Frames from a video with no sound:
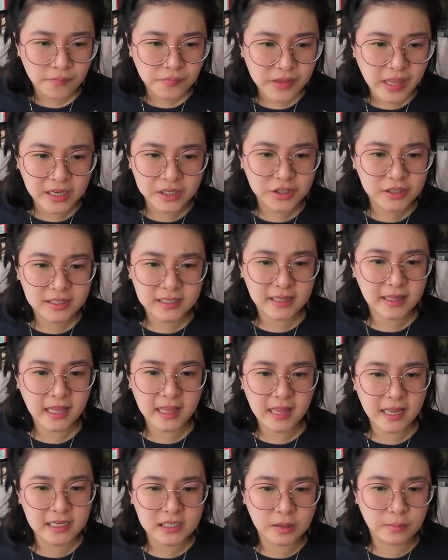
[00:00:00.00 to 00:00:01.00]
They just said they
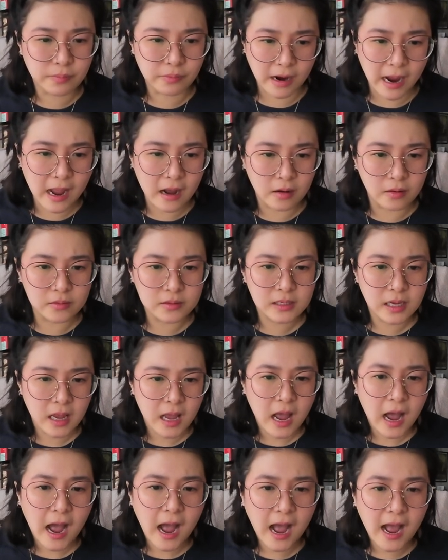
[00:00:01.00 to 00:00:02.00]
like to browse.
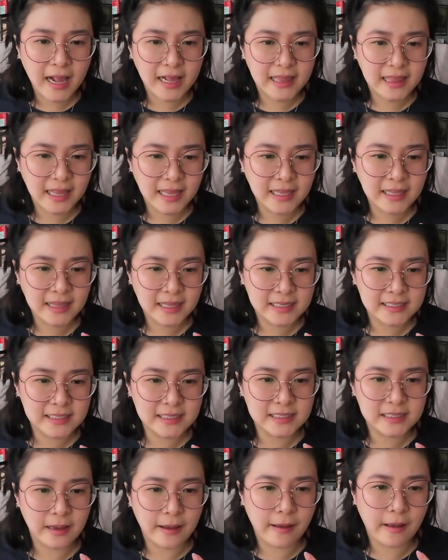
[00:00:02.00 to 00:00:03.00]
I think this
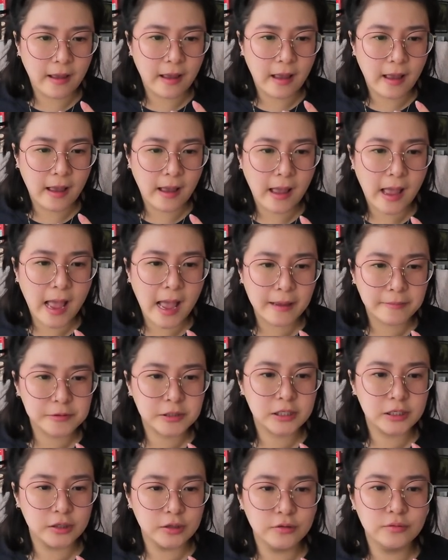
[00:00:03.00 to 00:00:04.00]
is
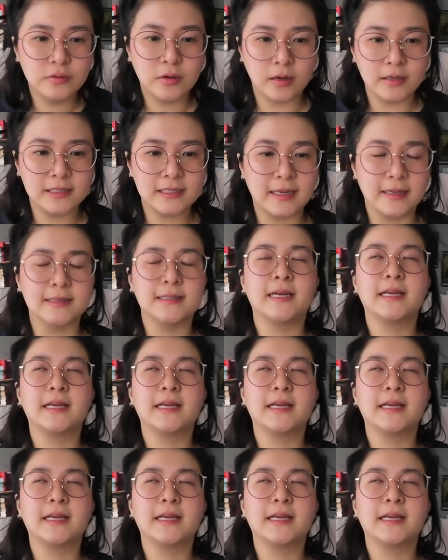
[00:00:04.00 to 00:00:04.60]
absolute nonsense.